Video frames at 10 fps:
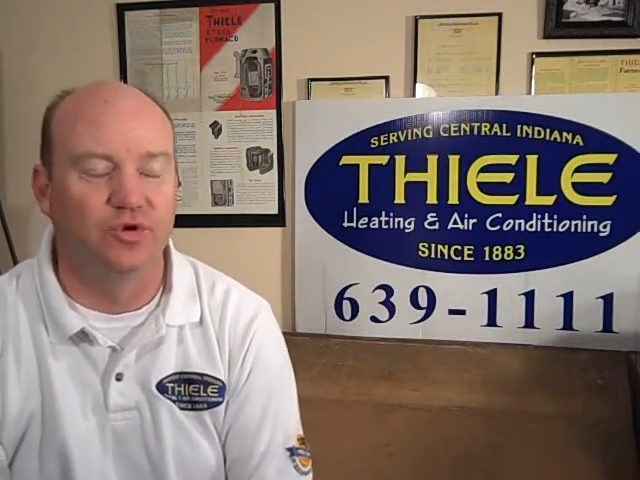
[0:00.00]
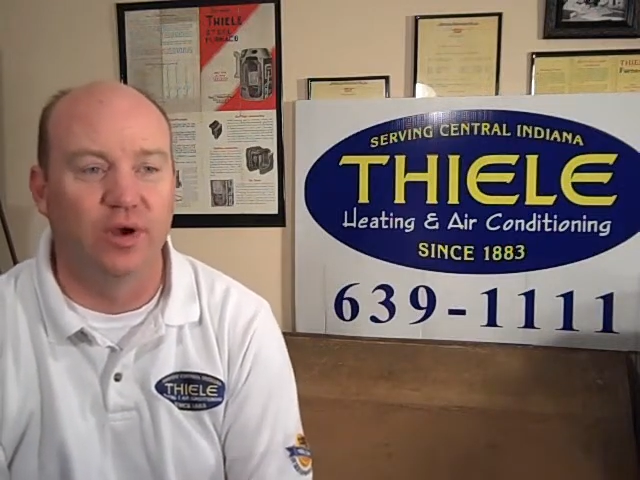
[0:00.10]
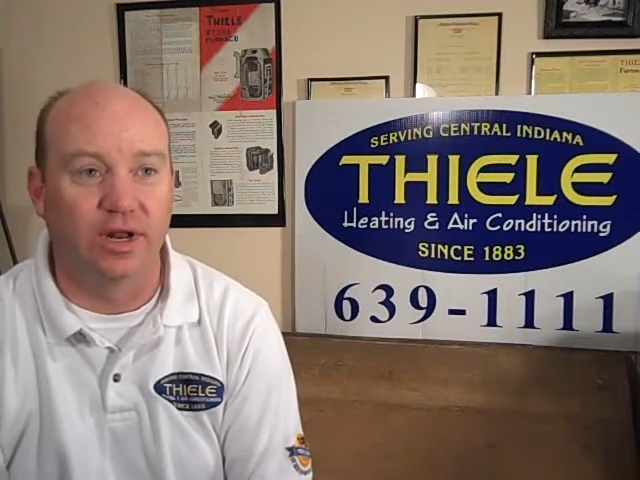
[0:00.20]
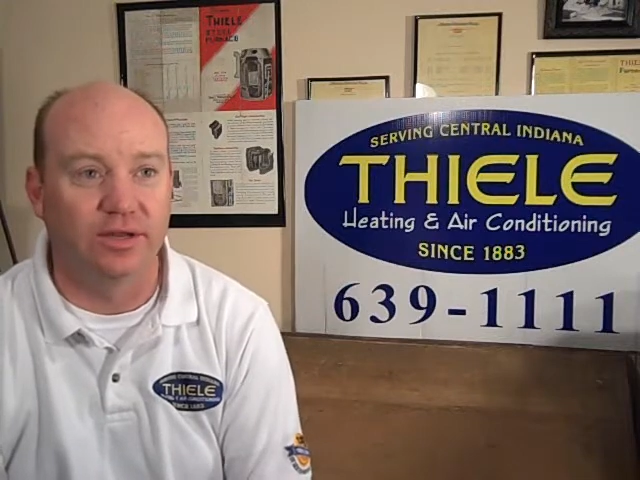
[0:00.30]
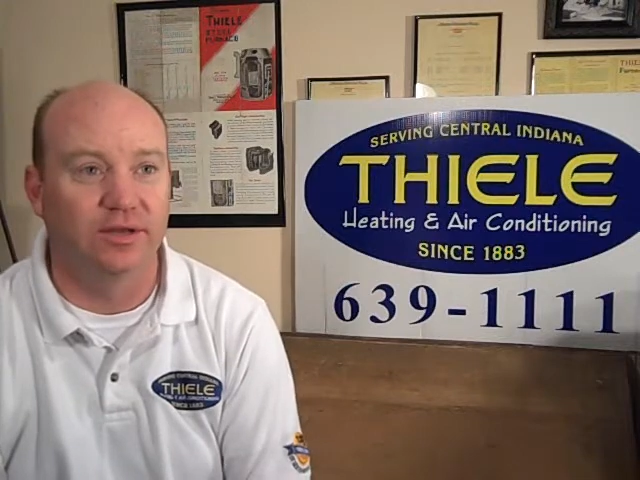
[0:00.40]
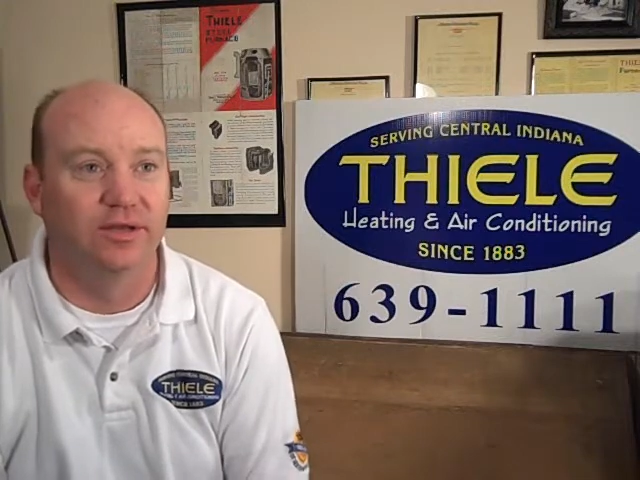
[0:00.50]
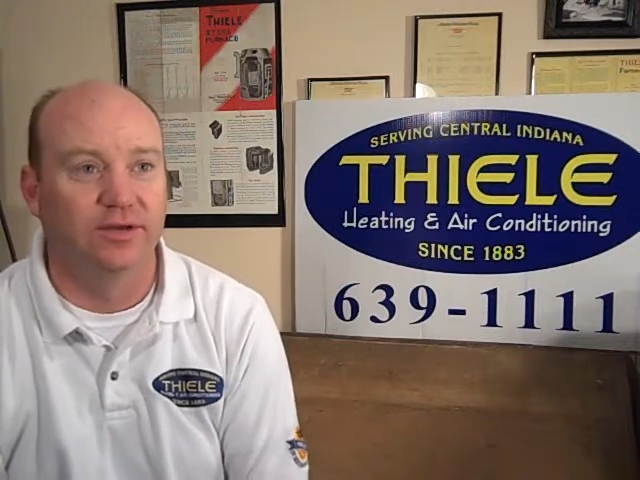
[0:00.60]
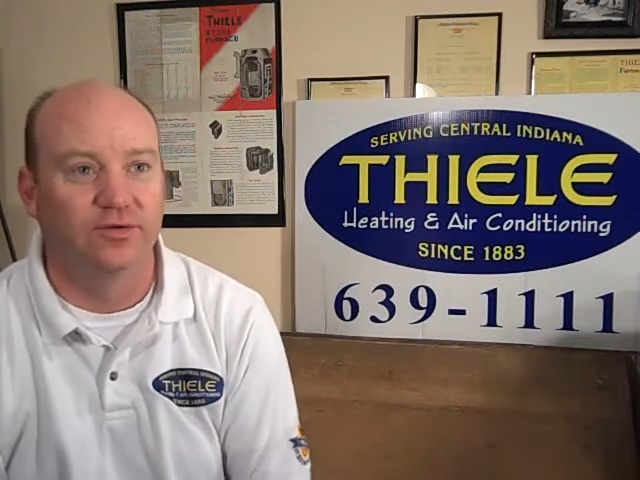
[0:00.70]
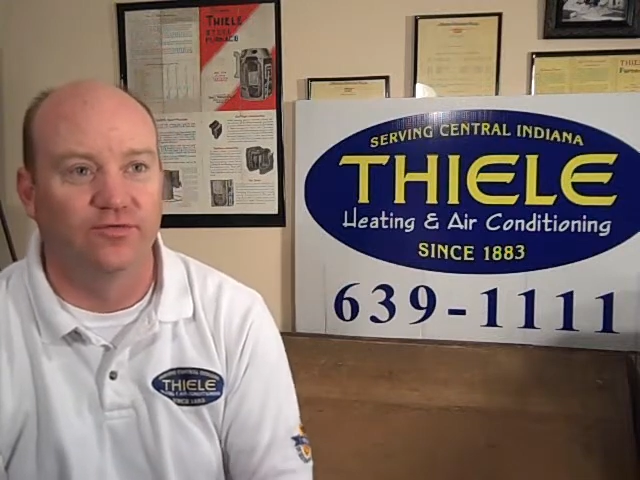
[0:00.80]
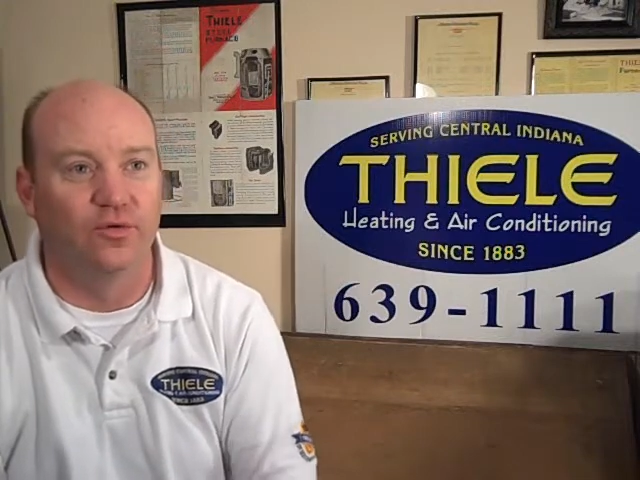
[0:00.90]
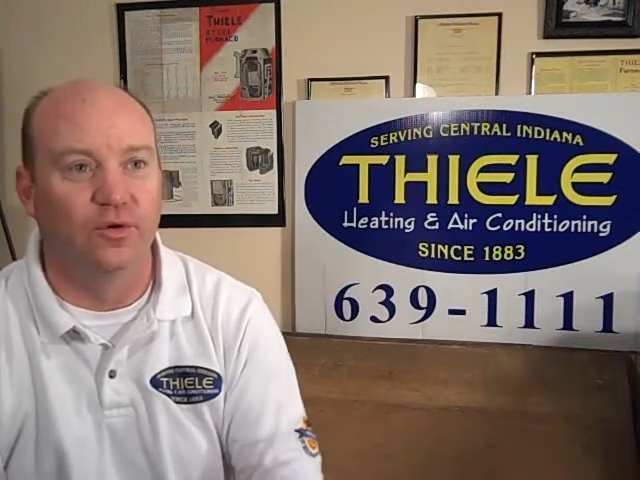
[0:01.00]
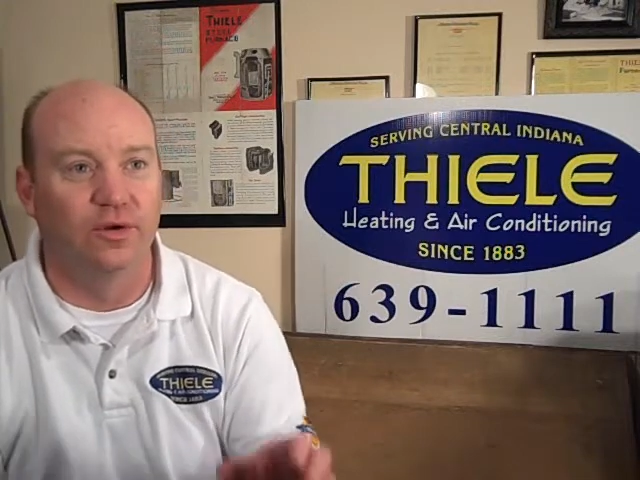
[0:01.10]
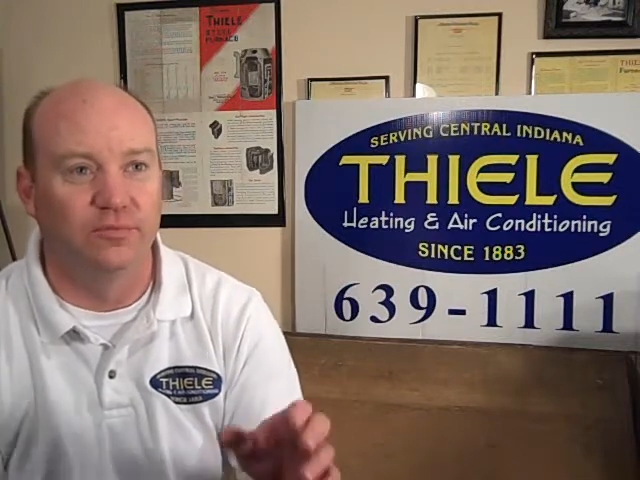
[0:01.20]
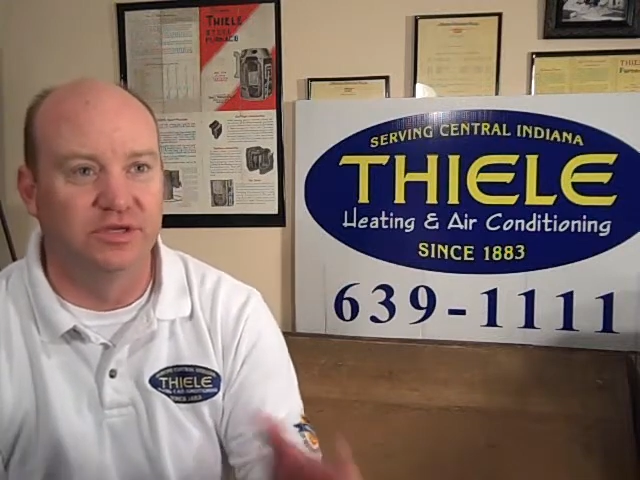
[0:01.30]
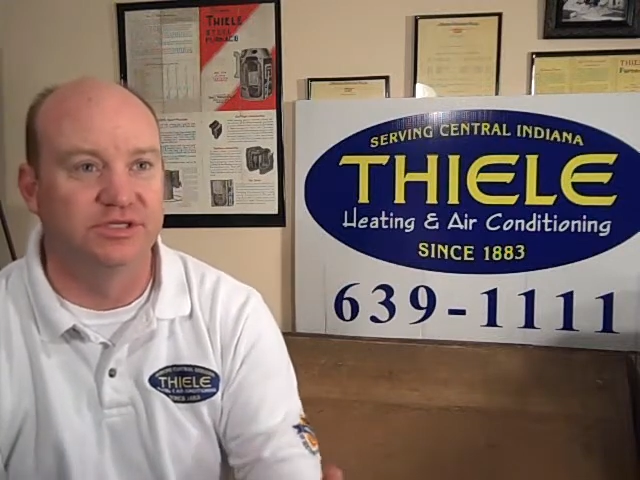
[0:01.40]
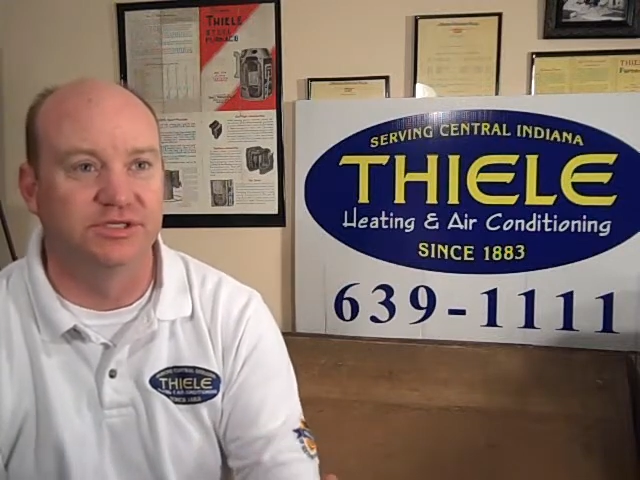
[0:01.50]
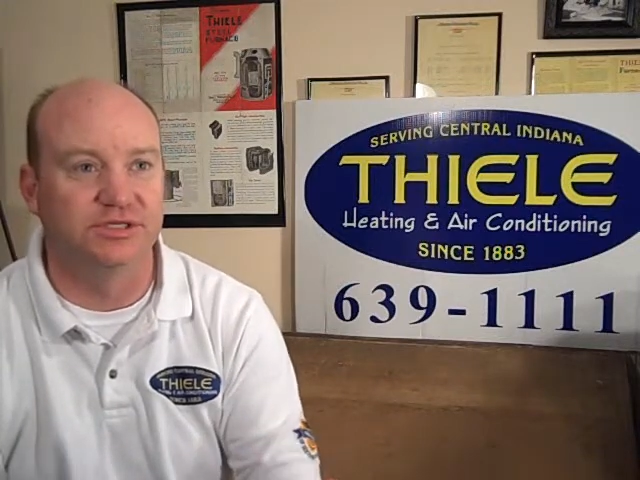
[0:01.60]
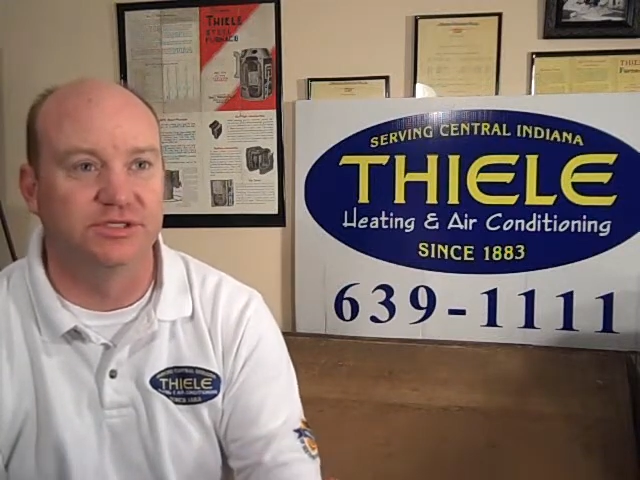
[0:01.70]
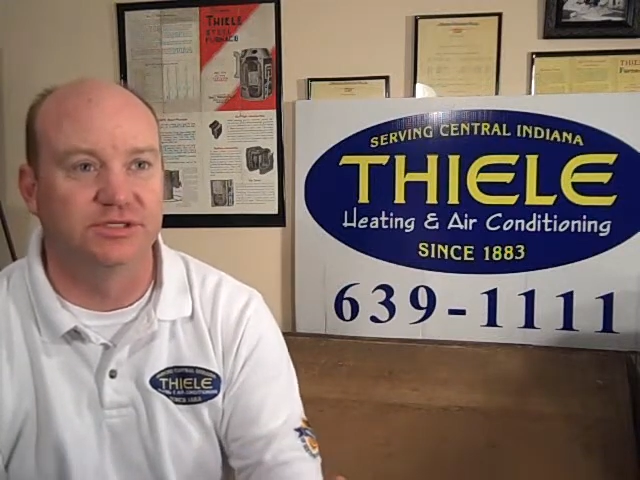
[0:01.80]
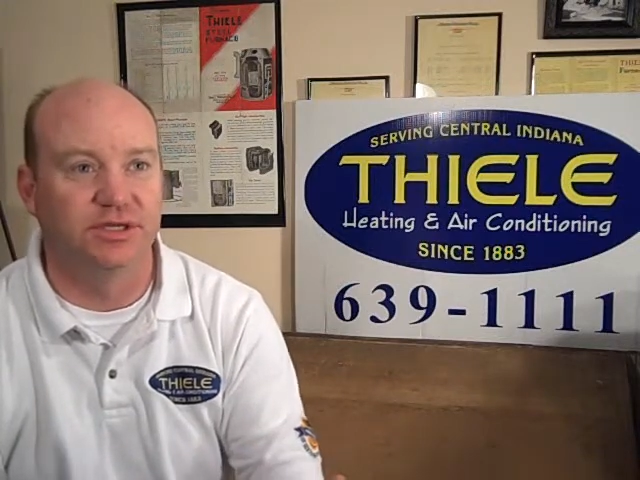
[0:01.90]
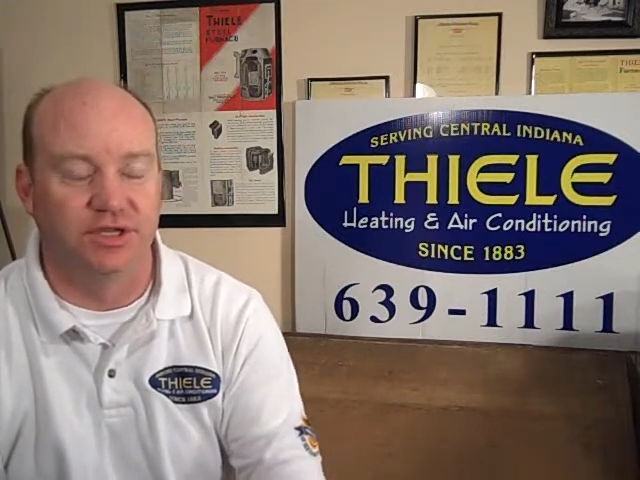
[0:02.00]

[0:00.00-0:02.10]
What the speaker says: credit for businesses